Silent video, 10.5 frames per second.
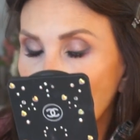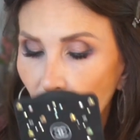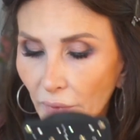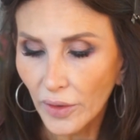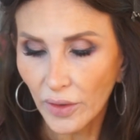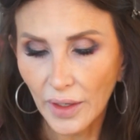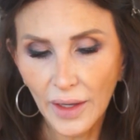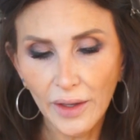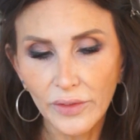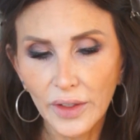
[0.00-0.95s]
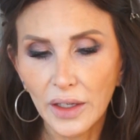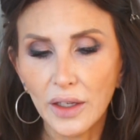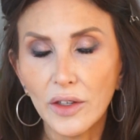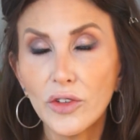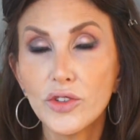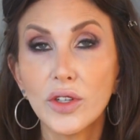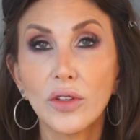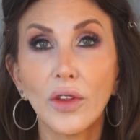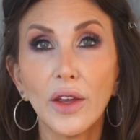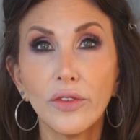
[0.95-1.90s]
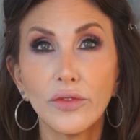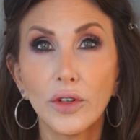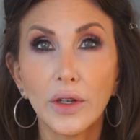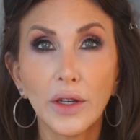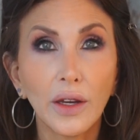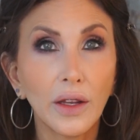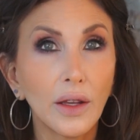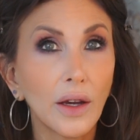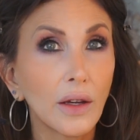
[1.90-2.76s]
I'm not going to have any energy left for any